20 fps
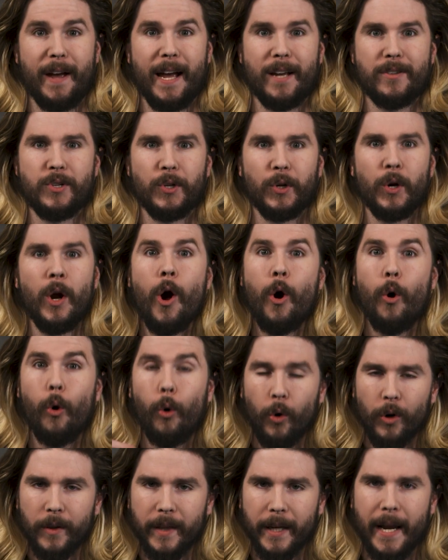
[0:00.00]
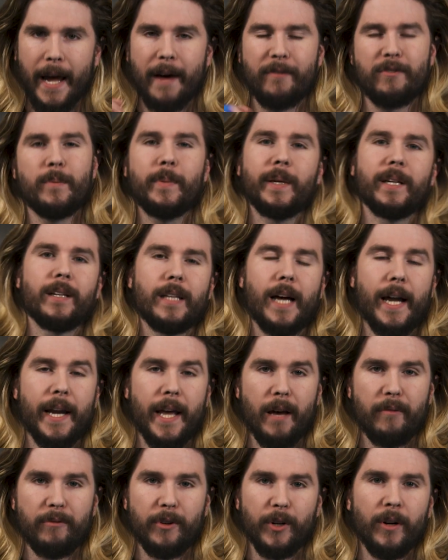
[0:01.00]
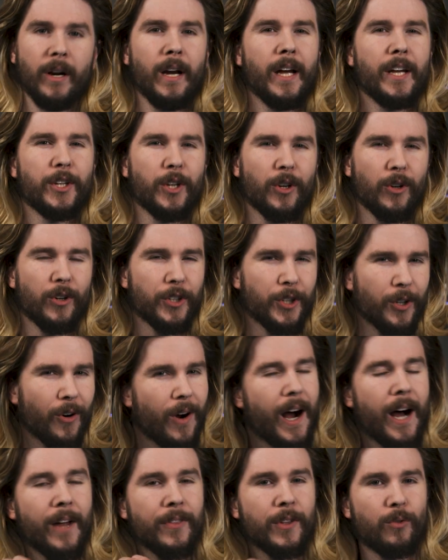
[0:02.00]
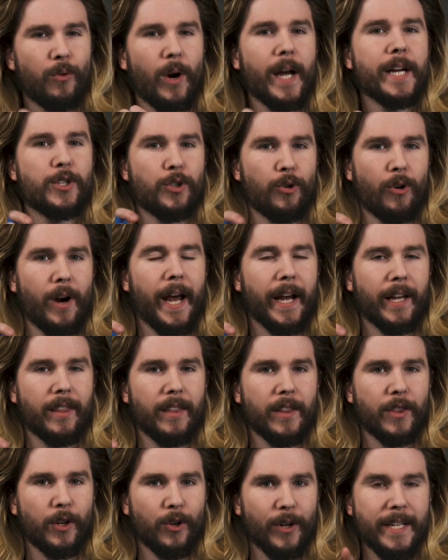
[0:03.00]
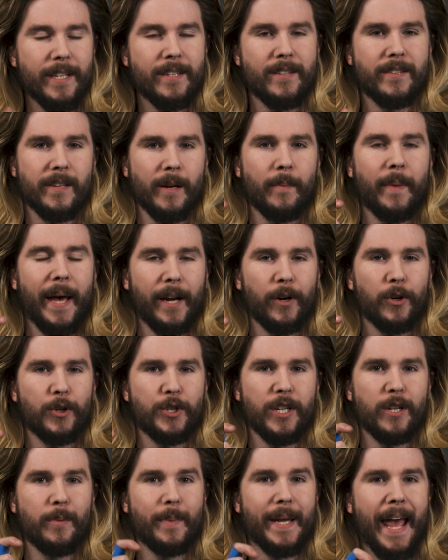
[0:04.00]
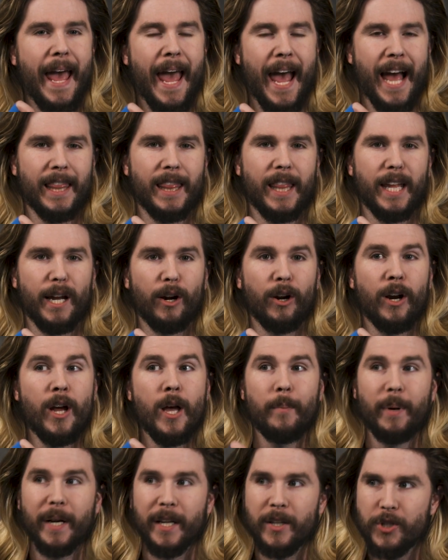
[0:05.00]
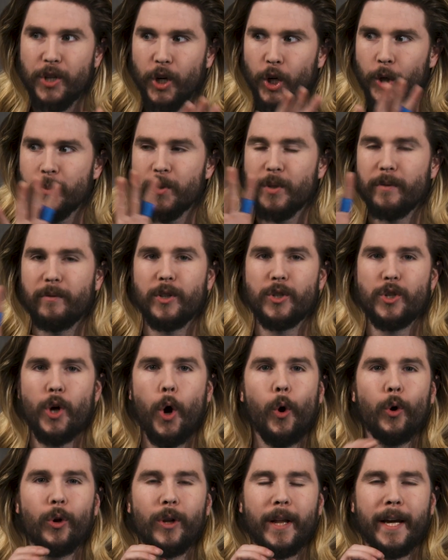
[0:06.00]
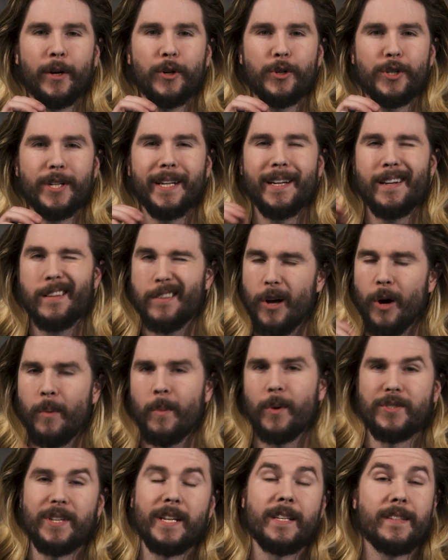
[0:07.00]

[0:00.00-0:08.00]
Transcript: faster, or they'd have to be a lot heavier. You're on the right track that there is some energy to be had there, but in terms of the total energy, it is almost